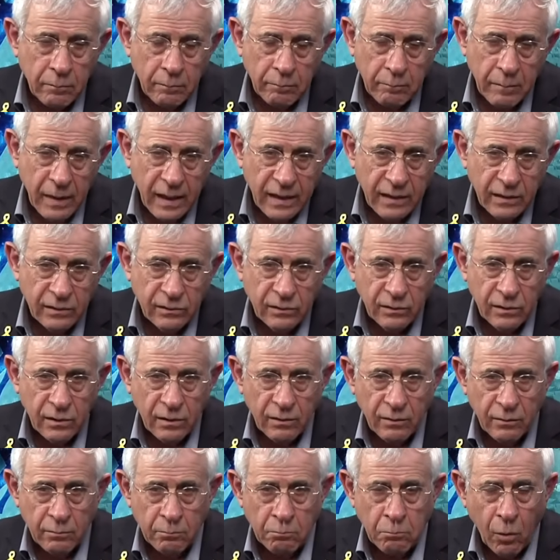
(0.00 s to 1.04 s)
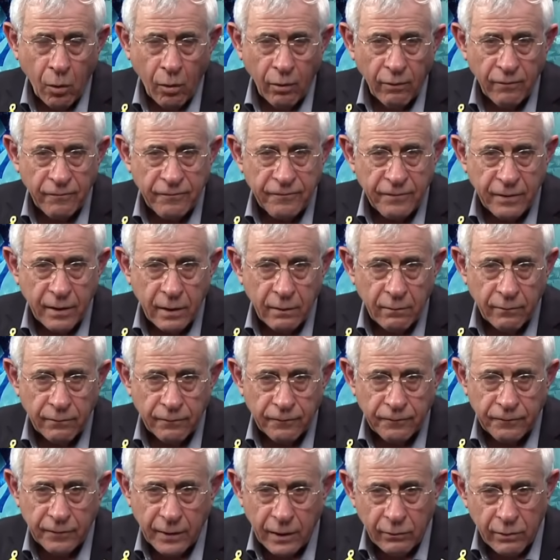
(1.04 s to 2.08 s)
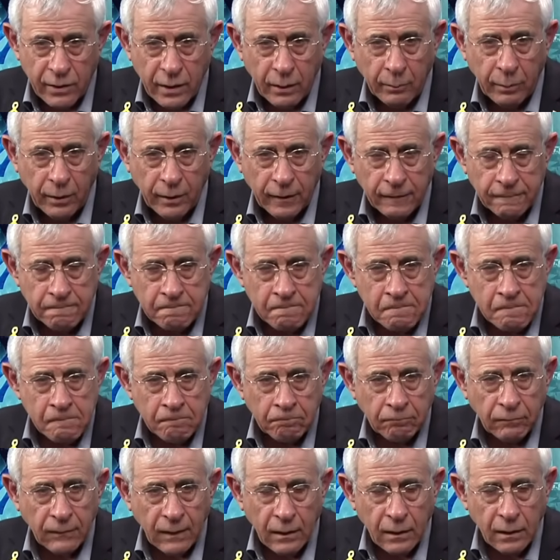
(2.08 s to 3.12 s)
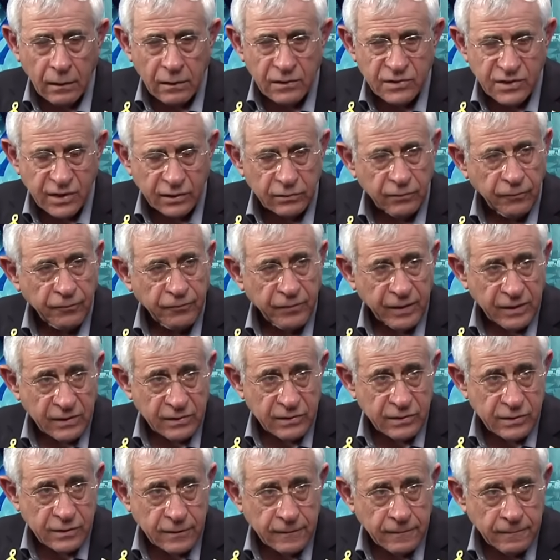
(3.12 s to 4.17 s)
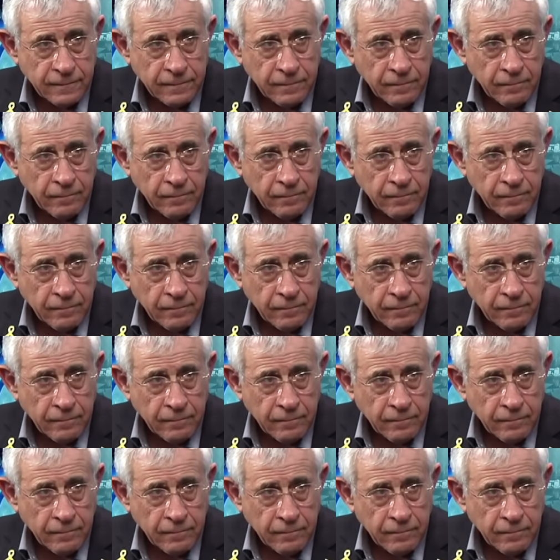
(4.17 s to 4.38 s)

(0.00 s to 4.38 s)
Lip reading: made more variable set of friends.